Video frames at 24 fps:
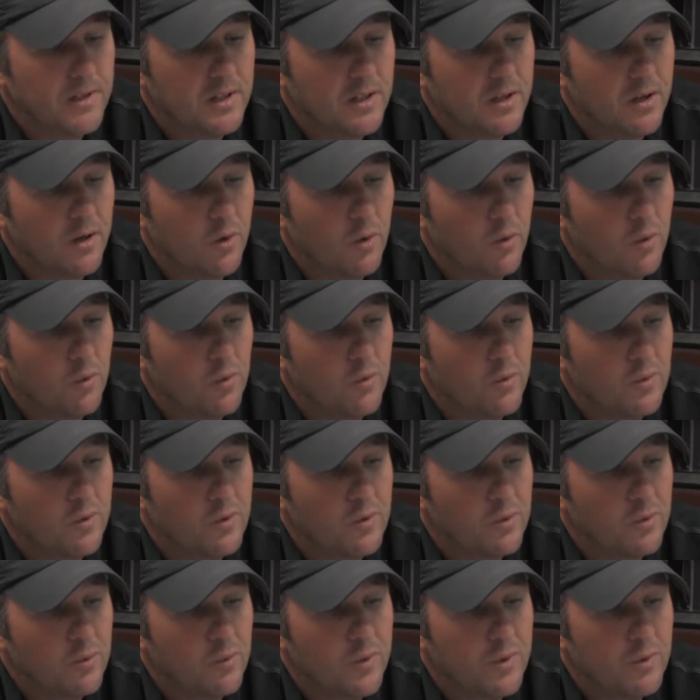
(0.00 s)
you know,
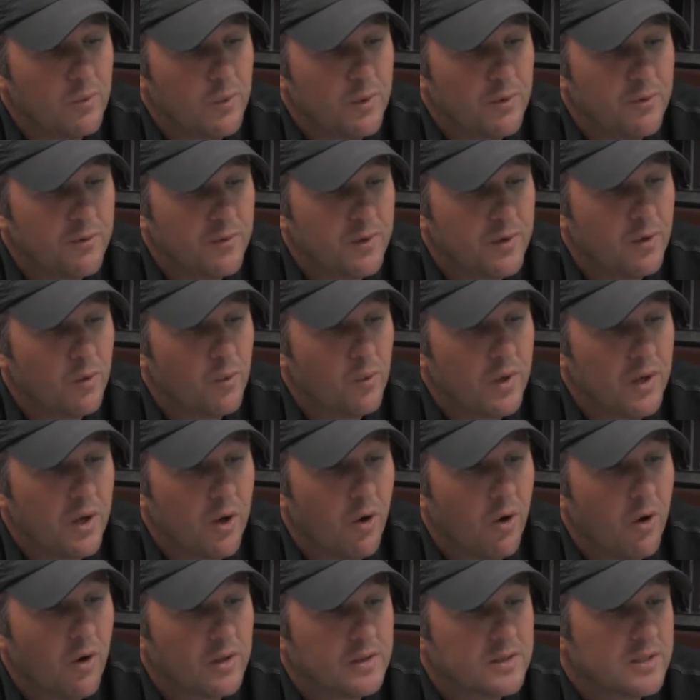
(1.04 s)
we feel we
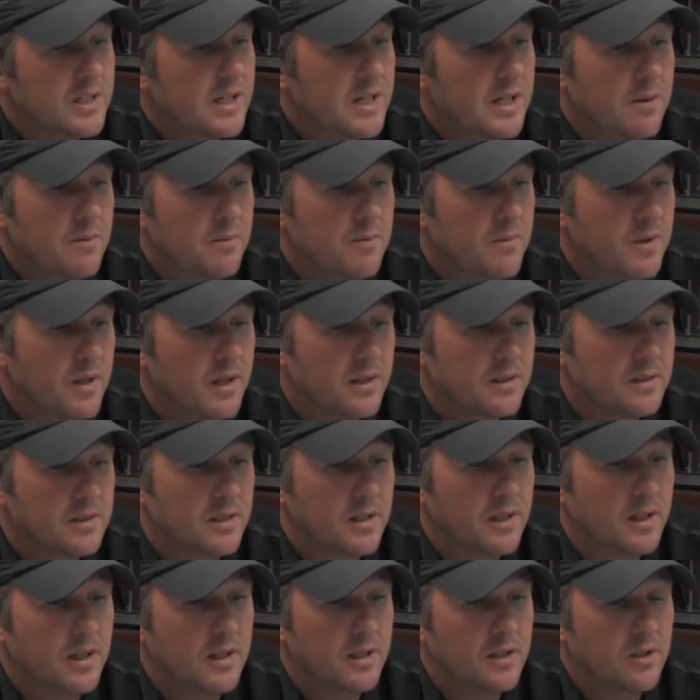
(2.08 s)
are a team
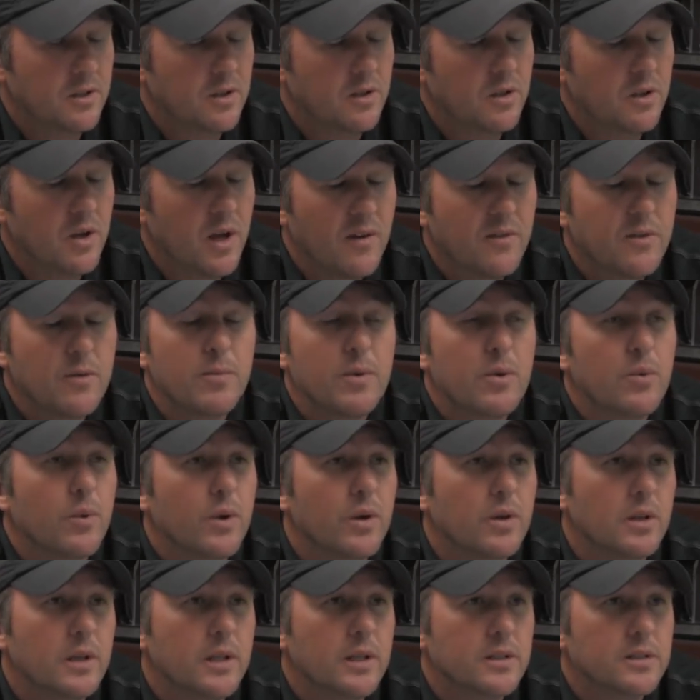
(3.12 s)
that, you know, you have to be
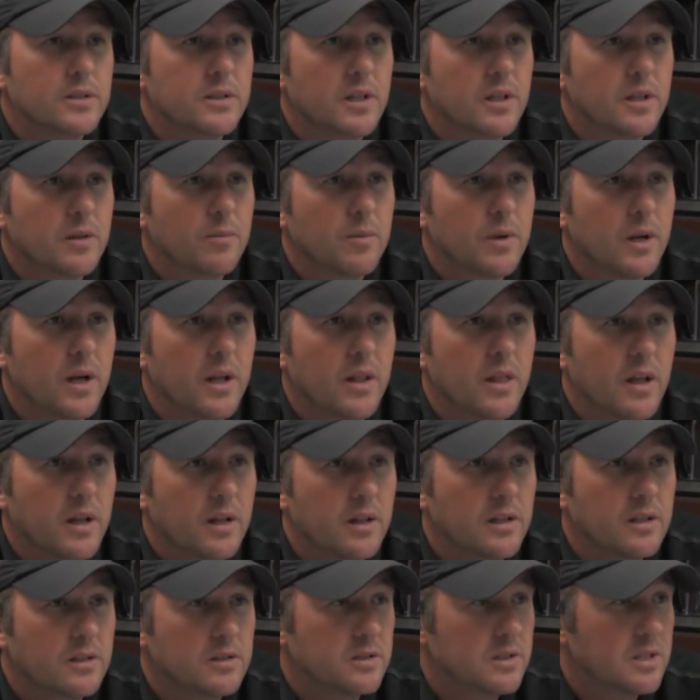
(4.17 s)
realistic, but I
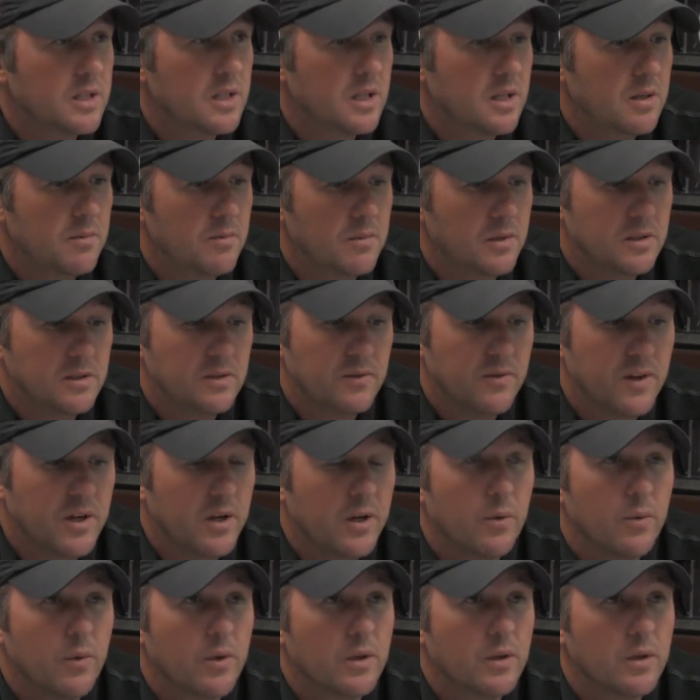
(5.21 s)
think this team, it's
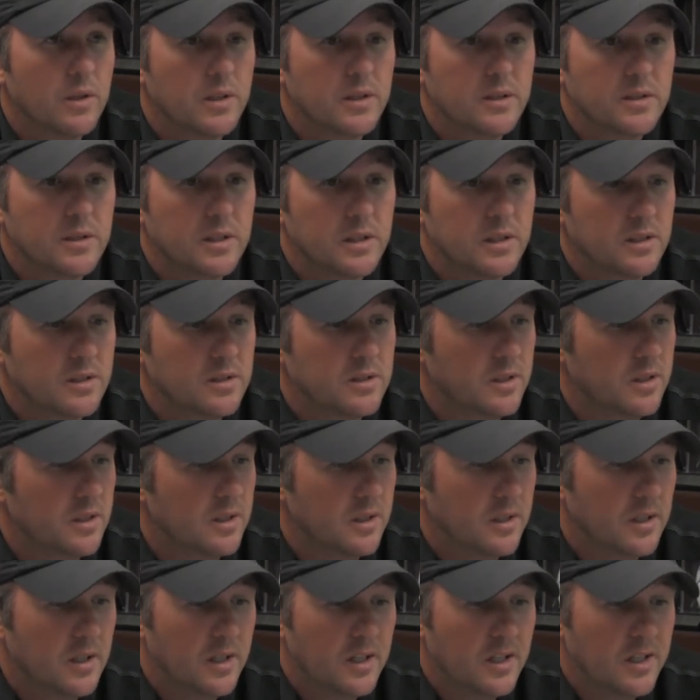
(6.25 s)
very realistic to
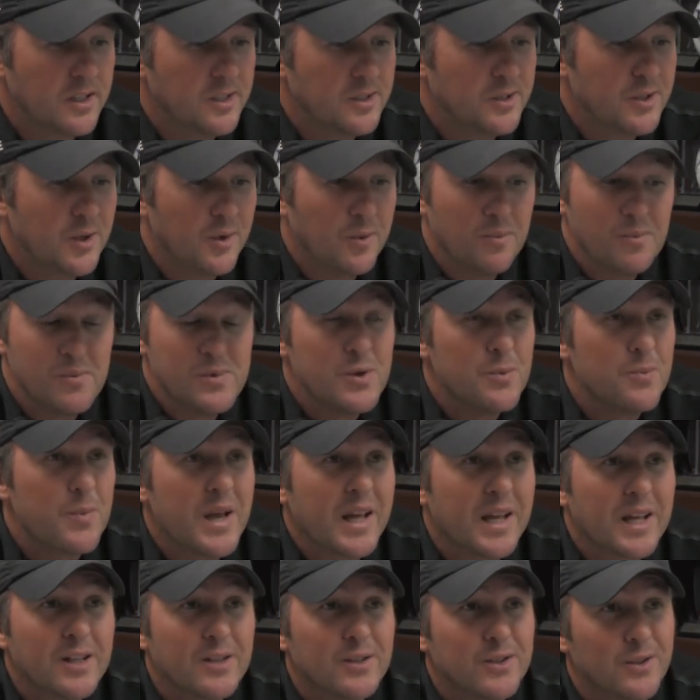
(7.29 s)

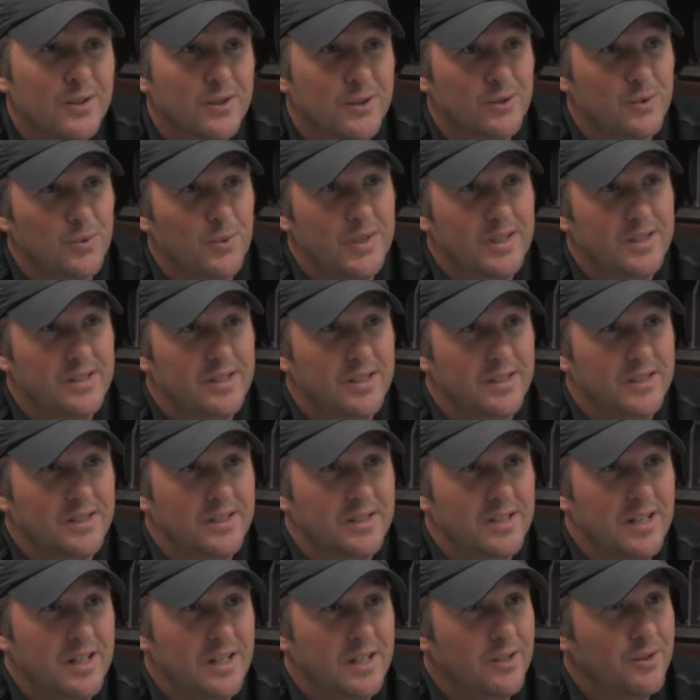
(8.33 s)
make it to the Sweet
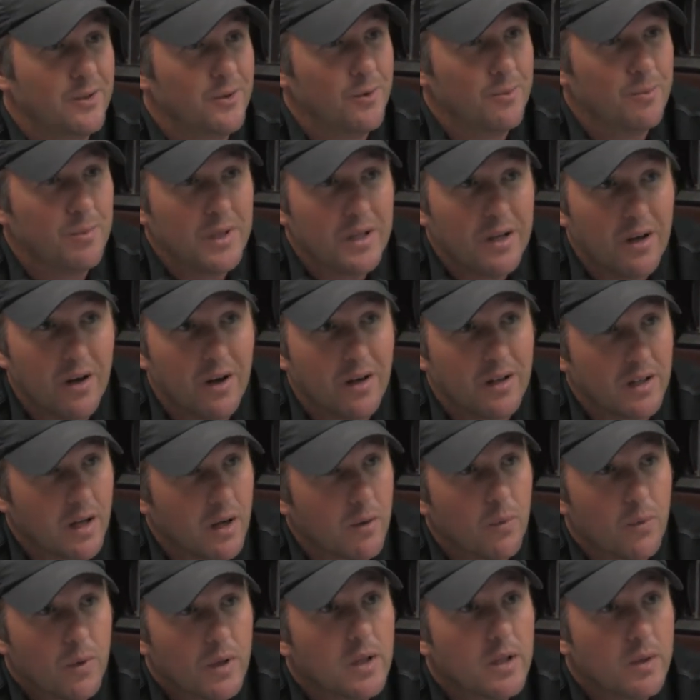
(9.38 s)
16 or beyond. I
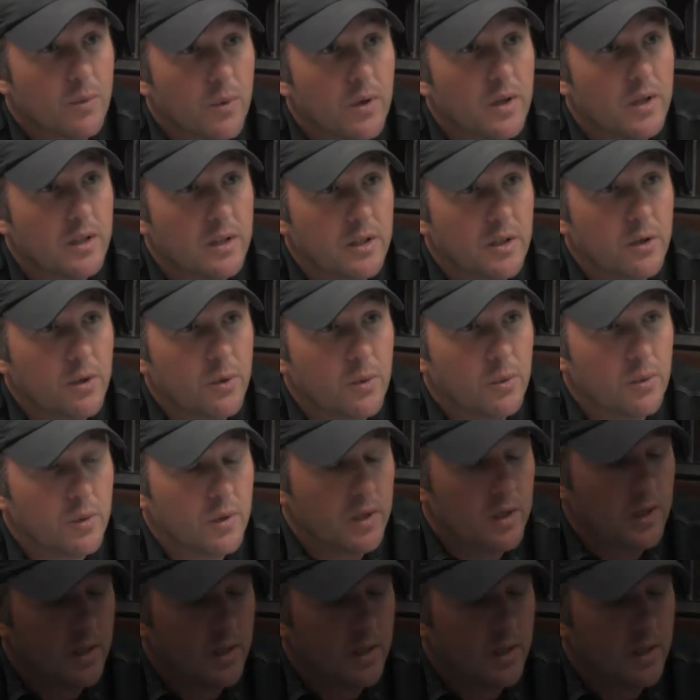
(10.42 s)
really, really do.